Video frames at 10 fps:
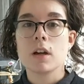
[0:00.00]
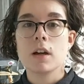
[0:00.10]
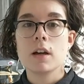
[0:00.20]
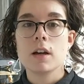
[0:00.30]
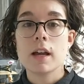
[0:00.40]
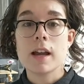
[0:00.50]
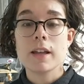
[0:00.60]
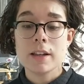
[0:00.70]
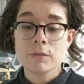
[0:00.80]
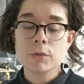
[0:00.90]

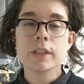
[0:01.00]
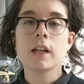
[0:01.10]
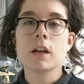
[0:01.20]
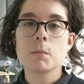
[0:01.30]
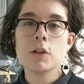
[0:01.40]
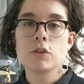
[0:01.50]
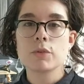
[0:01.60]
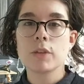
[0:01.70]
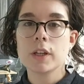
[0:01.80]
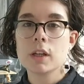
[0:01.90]
And really, I commend you
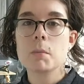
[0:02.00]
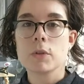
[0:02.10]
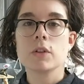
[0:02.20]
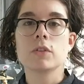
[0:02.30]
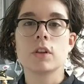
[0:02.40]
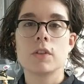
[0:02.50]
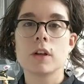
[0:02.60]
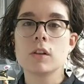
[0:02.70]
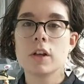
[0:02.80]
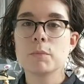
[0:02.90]
for thinking about this. I
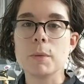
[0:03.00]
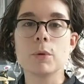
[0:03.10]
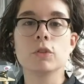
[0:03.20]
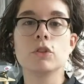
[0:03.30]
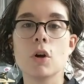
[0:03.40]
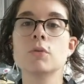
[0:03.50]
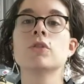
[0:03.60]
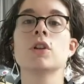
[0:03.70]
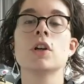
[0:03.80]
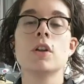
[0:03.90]
think a lot of people
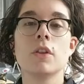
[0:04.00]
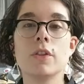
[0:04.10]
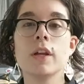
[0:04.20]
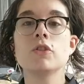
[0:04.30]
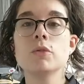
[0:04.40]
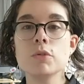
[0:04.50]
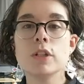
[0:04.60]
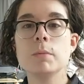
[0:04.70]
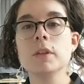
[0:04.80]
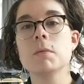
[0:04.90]
don't think too
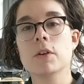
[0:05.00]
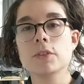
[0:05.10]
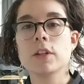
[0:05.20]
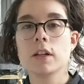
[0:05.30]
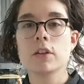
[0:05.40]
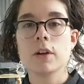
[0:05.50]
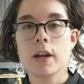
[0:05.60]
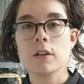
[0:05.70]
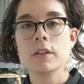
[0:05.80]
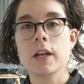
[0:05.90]
deeply about the data they're
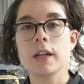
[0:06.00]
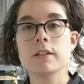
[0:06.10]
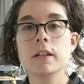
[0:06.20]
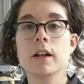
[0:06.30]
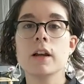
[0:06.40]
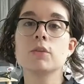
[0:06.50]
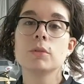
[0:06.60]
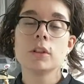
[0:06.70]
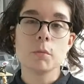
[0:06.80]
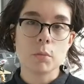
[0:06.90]
handling, and data is
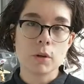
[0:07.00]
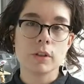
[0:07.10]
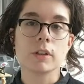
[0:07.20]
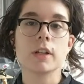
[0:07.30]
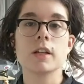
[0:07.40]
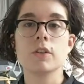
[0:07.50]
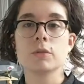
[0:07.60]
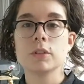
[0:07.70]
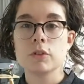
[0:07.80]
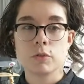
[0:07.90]
really important and
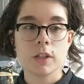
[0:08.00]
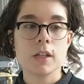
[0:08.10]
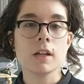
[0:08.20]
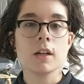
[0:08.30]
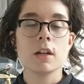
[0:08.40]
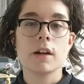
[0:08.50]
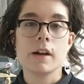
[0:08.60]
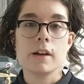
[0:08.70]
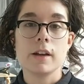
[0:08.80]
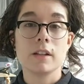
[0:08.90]
is really tricky.
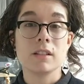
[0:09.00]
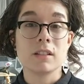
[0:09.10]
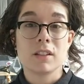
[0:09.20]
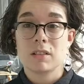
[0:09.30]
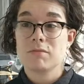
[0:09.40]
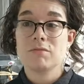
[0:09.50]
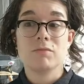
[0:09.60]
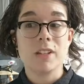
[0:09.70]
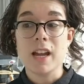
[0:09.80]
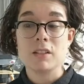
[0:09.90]

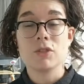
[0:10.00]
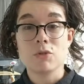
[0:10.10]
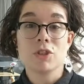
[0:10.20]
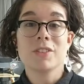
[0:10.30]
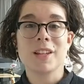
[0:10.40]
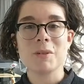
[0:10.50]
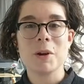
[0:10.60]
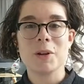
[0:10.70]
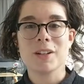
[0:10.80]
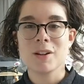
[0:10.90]
You should think
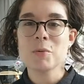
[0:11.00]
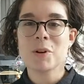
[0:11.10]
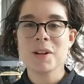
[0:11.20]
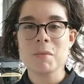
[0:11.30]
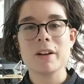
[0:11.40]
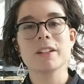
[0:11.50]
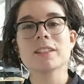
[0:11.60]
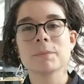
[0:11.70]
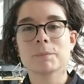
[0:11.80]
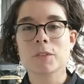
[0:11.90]
about it and worry about it.